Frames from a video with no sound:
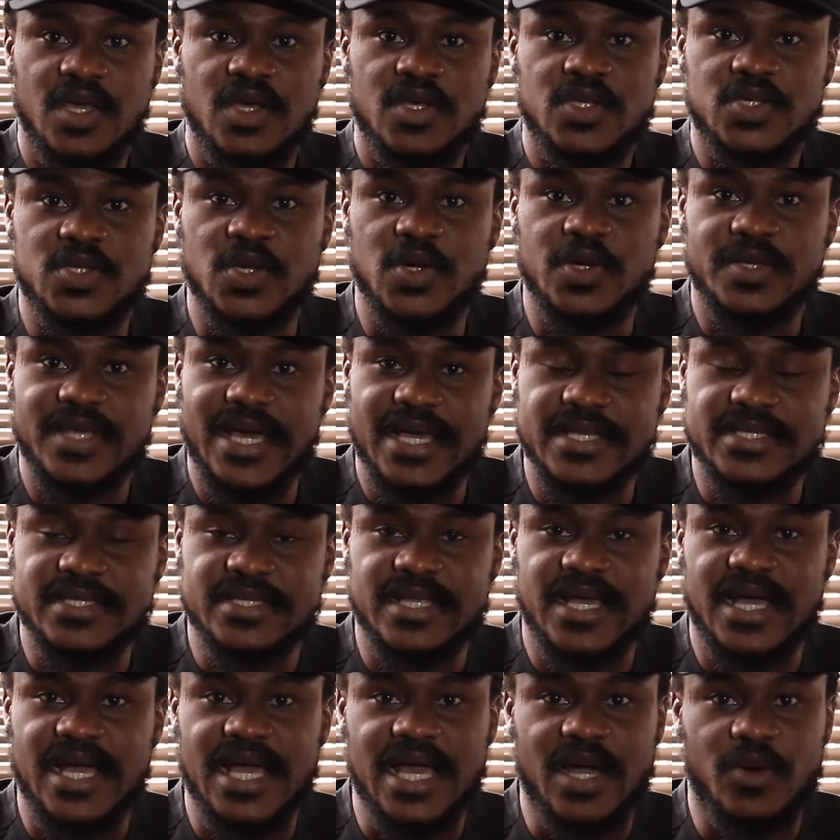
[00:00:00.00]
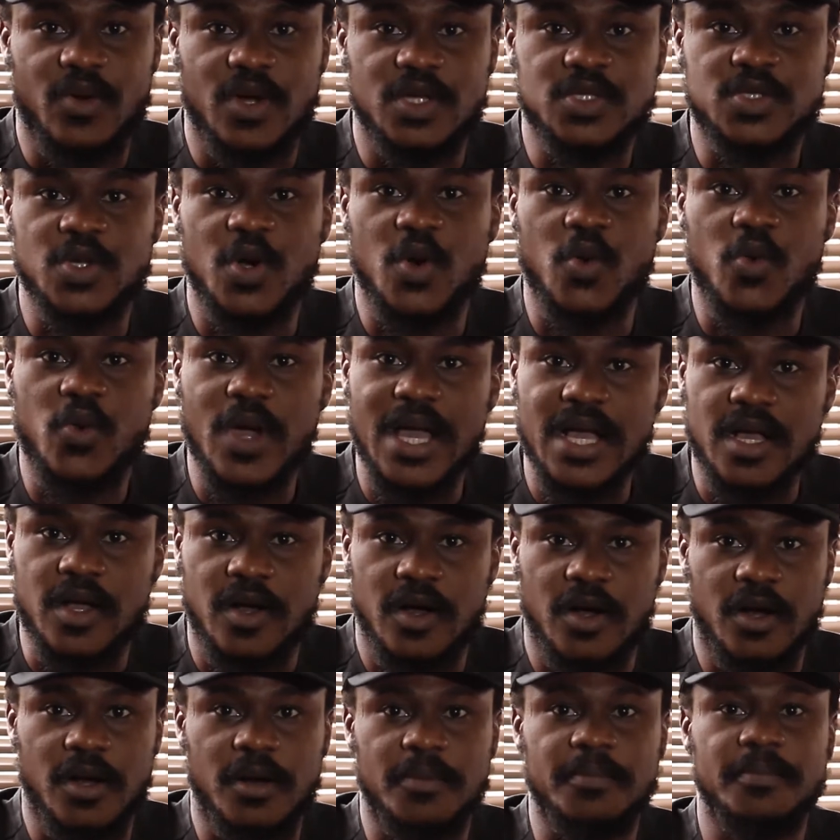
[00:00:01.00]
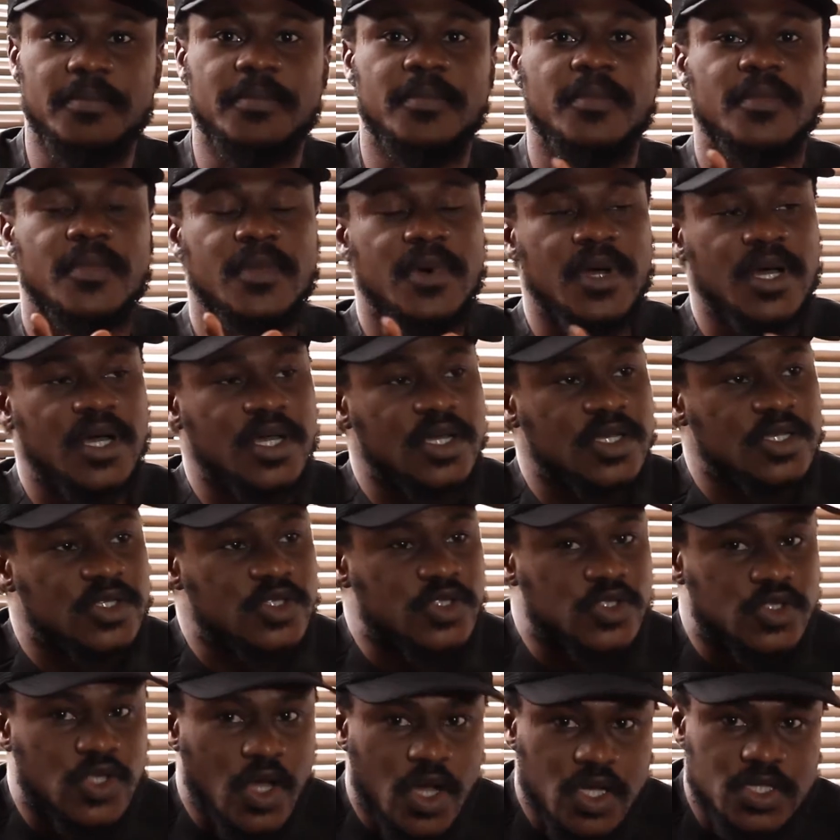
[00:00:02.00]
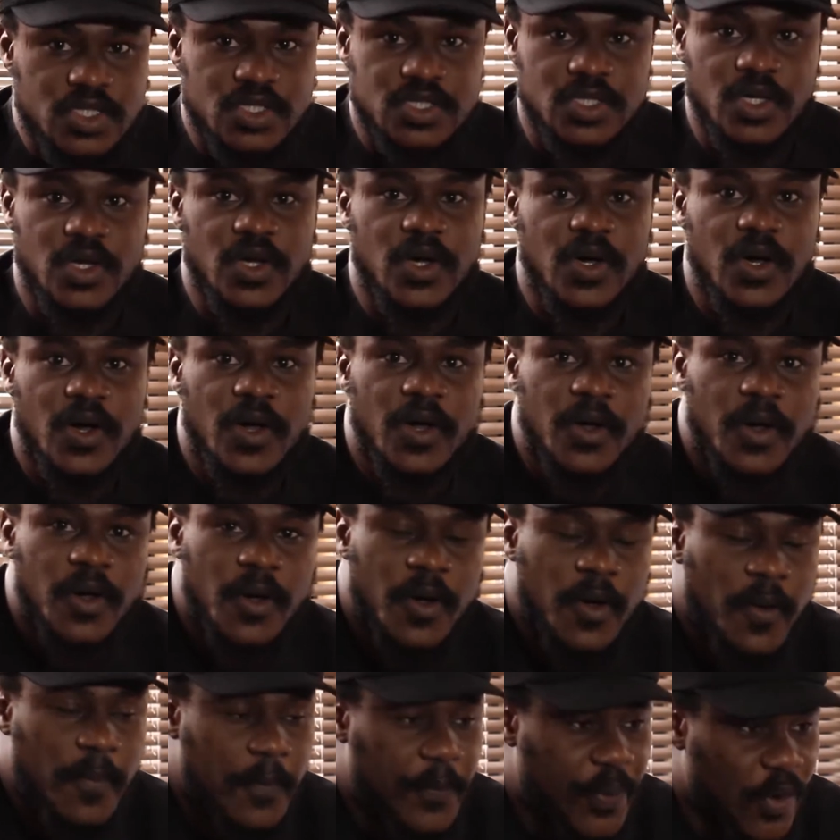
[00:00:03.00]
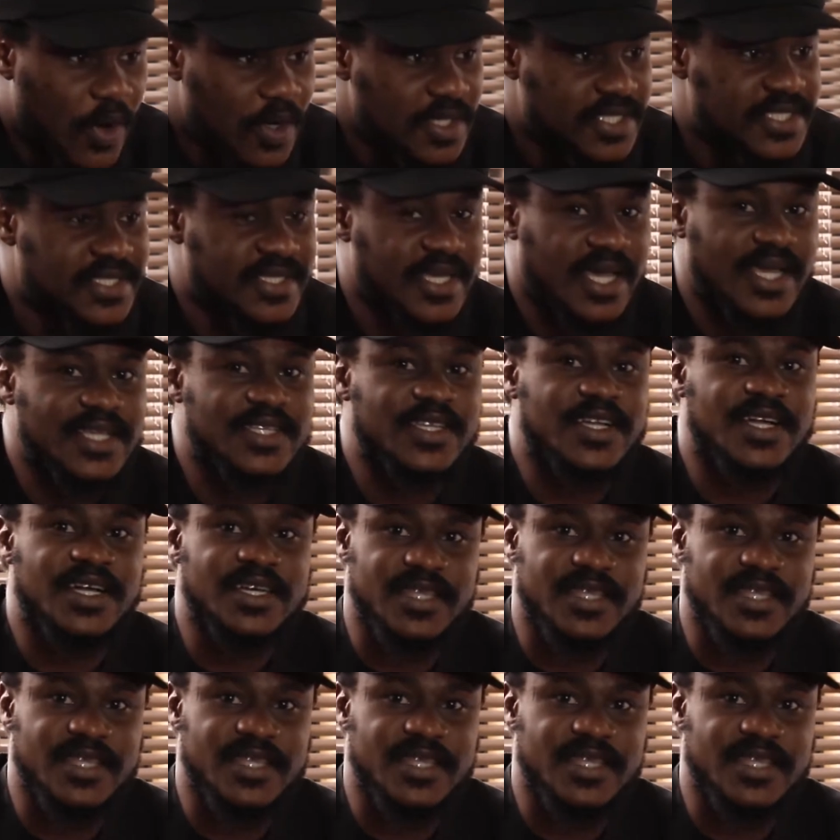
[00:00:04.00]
So right now I want to welcome Dr. Paul St.